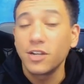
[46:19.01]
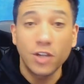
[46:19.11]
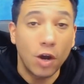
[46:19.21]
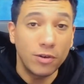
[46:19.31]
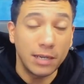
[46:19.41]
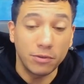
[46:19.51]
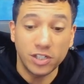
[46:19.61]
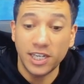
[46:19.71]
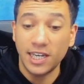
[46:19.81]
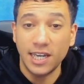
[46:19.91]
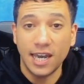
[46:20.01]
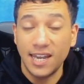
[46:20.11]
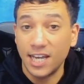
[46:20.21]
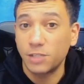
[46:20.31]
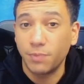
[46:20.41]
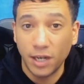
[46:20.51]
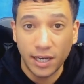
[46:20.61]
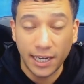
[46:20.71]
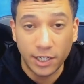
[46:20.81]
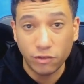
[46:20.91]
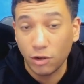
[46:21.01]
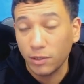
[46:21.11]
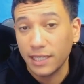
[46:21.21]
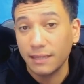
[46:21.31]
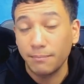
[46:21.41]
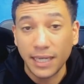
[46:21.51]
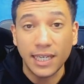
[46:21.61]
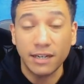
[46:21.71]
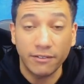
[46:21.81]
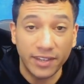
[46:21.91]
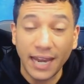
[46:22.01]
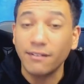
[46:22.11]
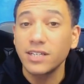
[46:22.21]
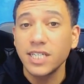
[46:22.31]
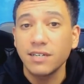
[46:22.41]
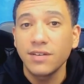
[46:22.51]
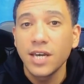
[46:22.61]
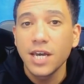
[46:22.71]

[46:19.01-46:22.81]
Not only was he an expert in controlling the media and the narrative,